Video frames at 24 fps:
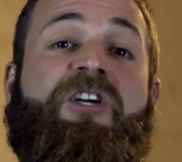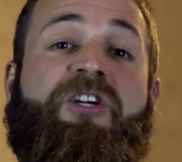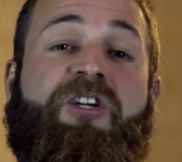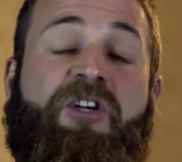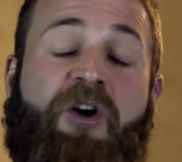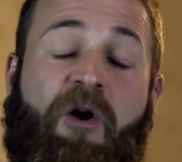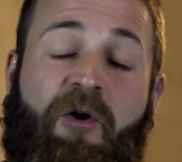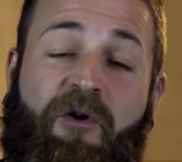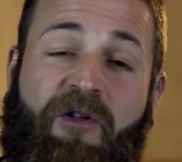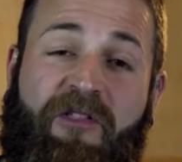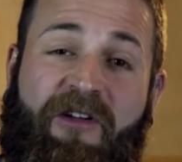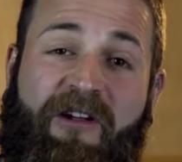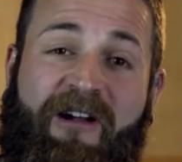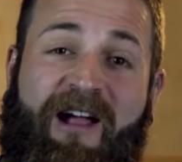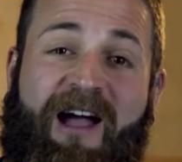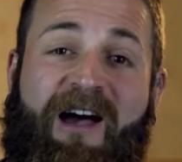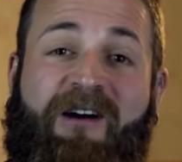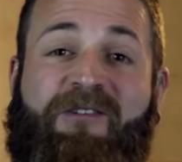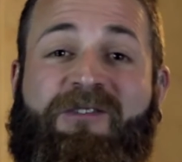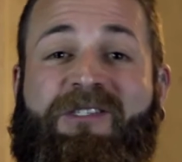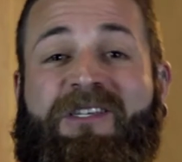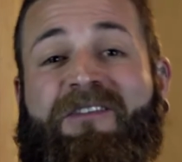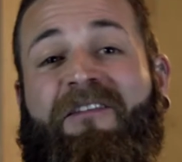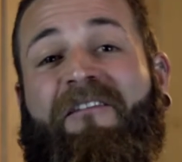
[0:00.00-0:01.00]
go to their
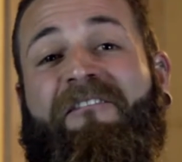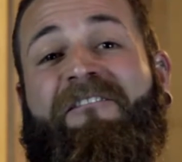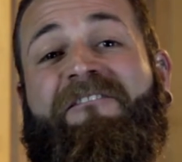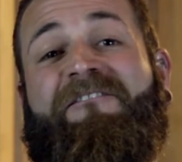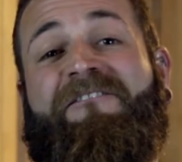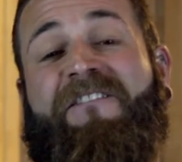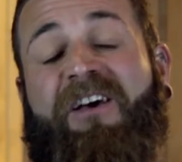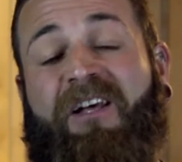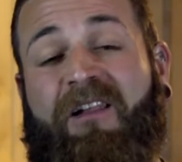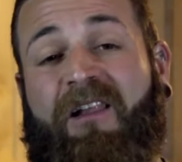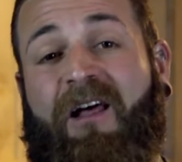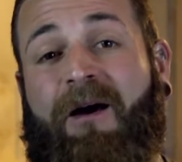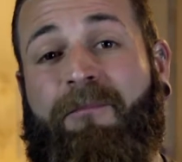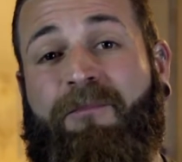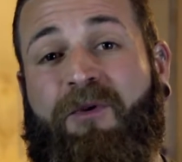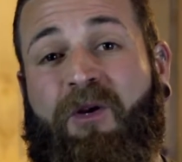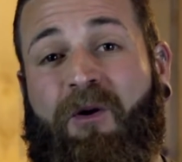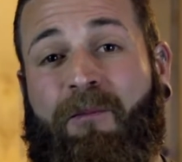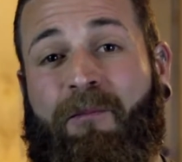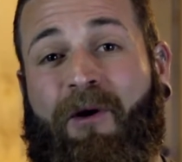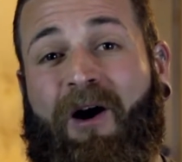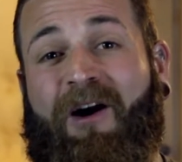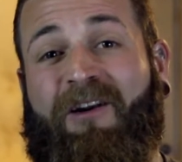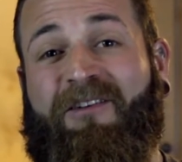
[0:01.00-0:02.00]
house and fill up
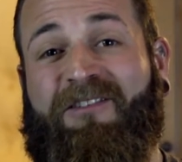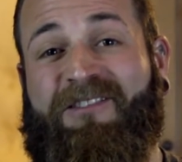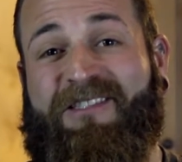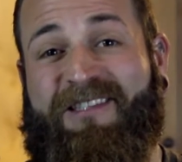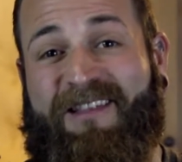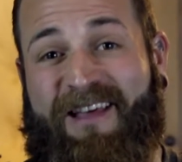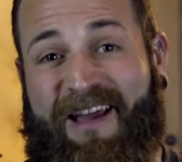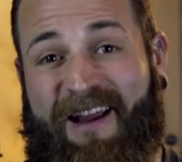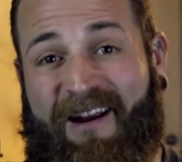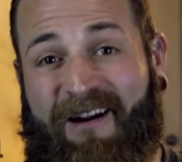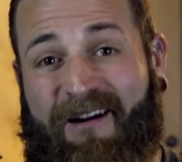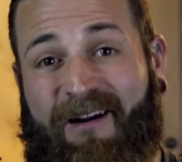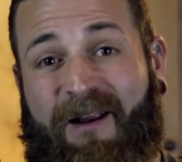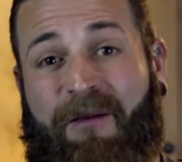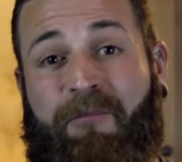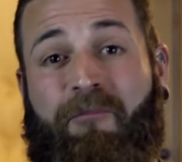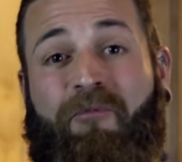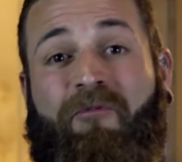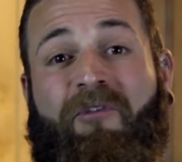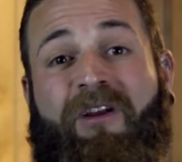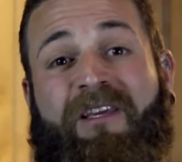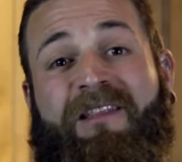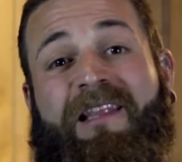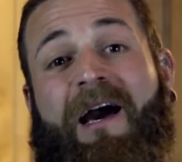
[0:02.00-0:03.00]
your bottles there and
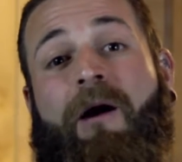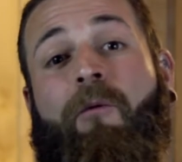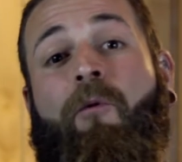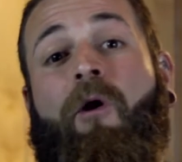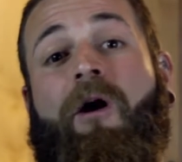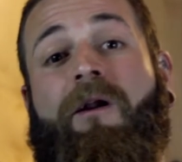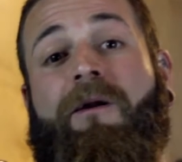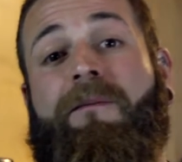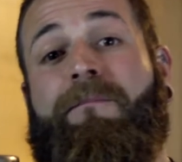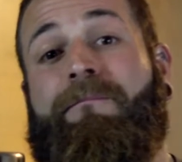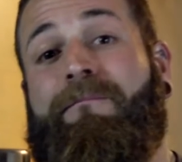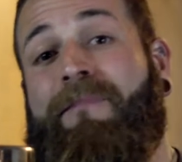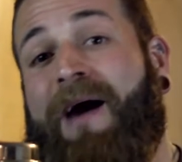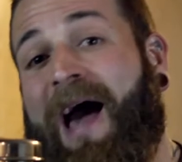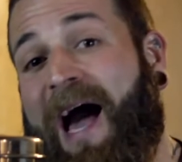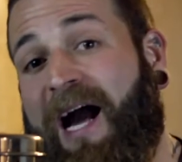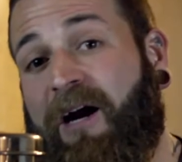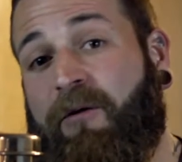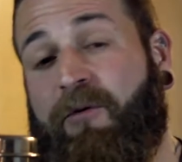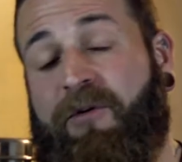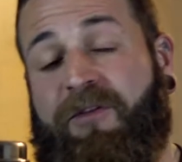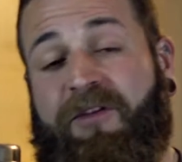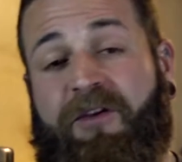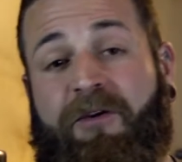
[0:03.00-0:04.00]
bring that water
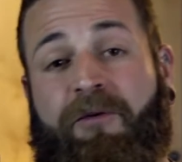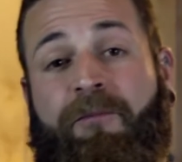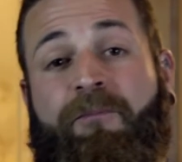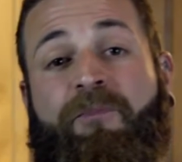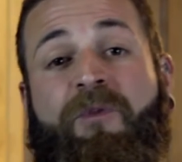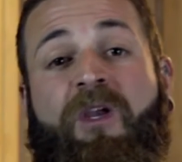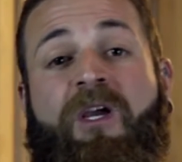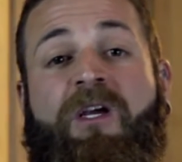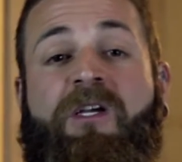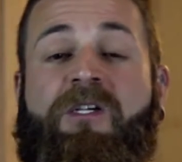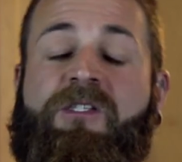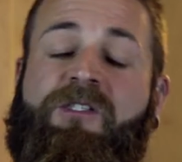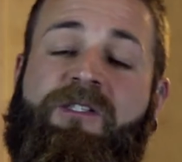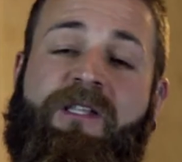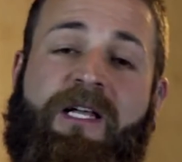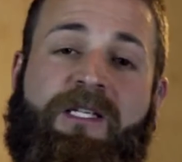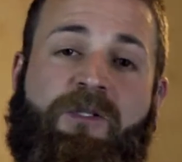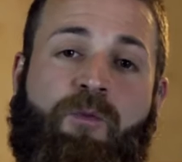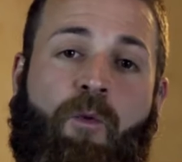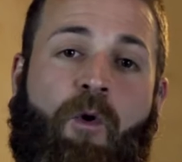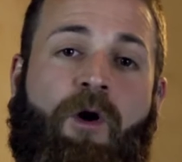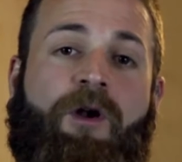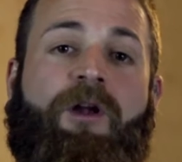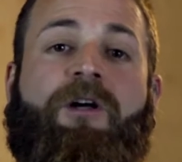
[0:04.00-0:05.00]
back with you. So
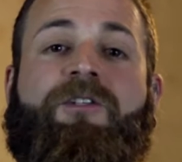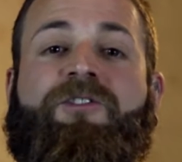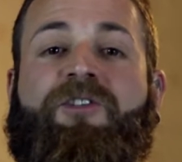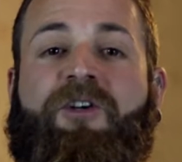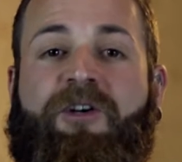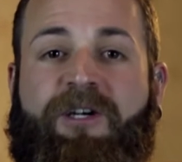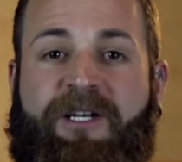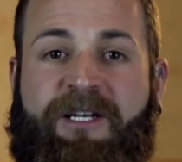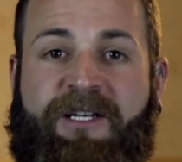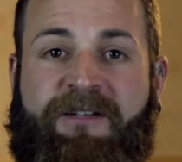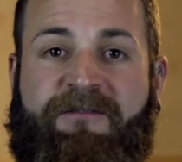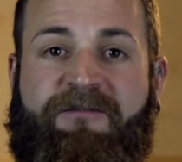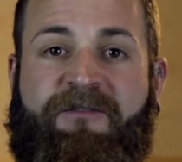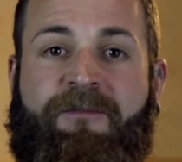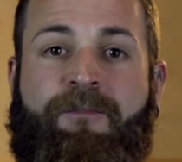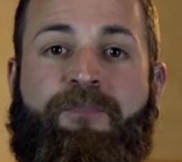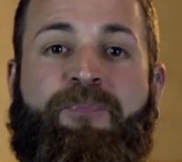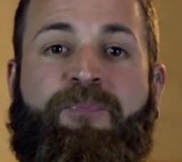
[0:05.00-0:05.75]
that's one alternative.